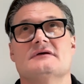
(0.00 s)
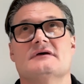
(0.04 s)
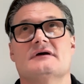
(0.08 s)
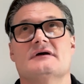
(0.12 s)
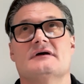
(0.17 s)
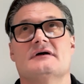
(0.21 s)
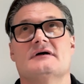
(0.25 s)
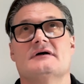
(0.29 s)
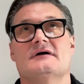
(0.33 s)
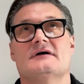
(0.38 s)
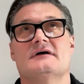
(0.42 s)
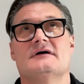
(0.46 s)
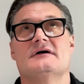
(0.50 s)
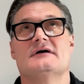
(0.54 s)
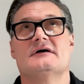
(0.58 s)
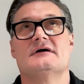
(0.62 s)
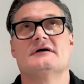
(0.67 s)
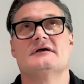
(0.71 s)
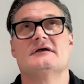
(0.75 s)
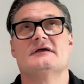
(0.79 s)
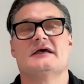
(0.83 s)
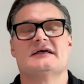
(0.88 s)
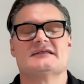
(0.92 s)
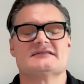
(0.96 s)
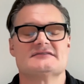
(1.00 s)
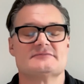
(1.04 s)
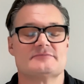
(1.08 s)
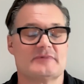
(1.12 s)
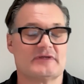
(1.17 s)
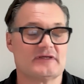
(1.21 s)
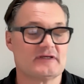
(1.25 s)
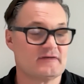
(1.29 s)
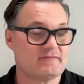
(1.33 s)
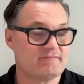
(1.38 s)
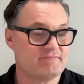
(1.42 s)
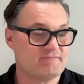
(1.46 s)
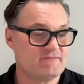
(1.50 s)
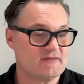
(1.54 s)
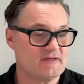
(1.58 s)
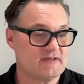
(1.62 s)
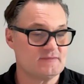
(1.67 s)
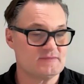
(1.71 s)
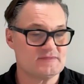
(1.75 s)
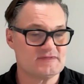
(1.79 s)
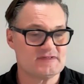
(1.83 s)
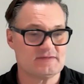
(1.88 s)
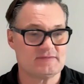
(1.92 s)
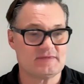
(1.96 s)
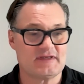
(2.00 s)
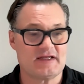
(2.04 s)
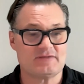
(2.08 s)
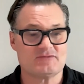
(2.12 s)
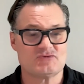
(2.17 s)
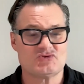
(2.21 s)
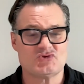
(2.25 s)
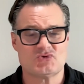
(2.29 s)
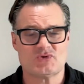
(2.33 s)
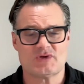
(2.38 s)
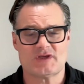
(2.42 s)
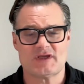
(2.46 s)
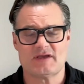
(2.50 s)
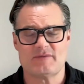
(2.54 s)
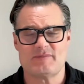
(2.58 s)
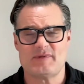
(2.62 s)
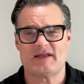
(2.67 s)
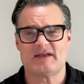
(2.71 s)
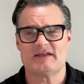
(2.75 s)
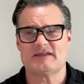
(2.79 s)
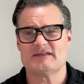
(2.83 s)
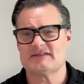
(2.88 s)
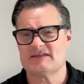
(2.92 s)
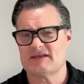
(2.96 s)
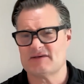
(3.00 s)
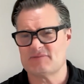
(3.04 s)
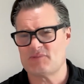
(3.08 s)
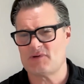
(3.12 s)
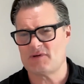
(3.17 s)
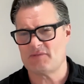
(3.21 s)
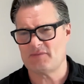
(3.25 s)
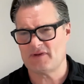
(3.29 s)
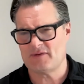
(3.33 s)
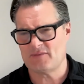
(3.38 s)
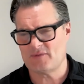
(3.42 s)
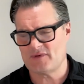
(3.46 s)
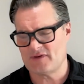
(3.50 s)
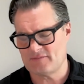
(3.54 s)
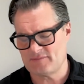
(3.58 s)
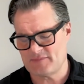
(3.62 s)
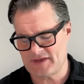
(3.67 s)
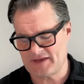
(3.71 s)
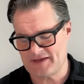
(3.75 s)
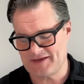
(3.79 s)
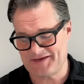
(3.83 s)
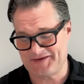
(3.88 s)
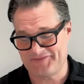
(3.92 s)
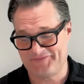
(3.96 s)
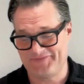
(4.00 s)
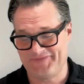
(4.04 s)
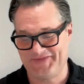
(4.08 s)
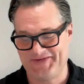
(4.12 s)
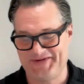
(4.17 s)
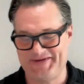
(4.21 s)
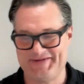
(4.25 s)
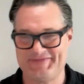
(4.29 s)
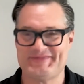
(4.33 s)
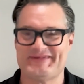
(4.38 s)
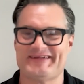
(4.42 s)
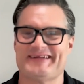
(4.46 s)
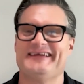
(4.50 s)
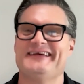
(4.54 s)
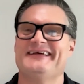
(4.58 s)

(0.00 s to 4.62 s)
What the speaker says: It hasn't been confirmed, so I'm now talking about it, so it probably won't be confirmed.